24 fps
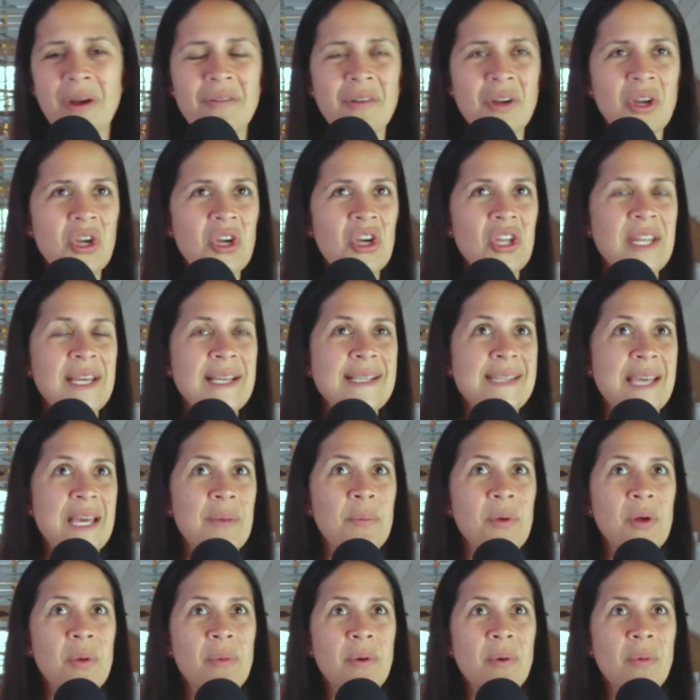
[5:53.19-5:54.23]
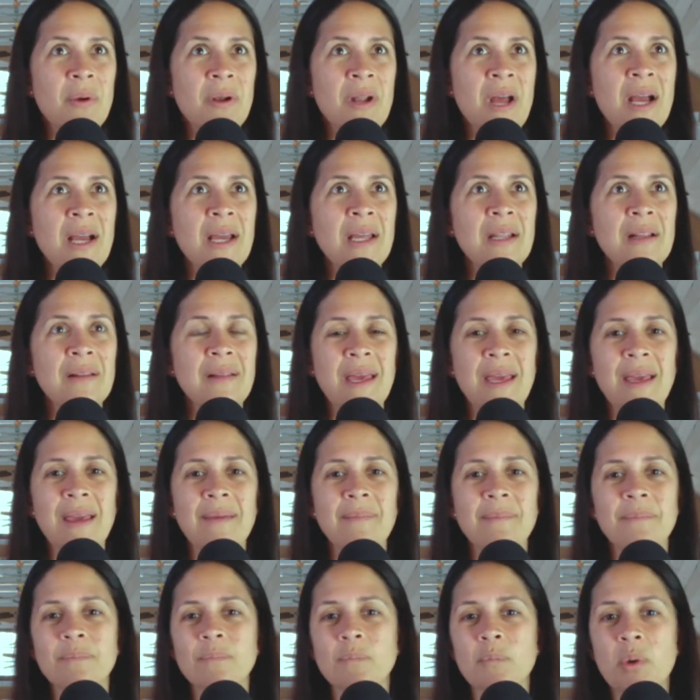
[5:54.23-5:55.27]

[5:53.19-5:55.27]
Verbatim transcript: of a good example, but we're not going to, like,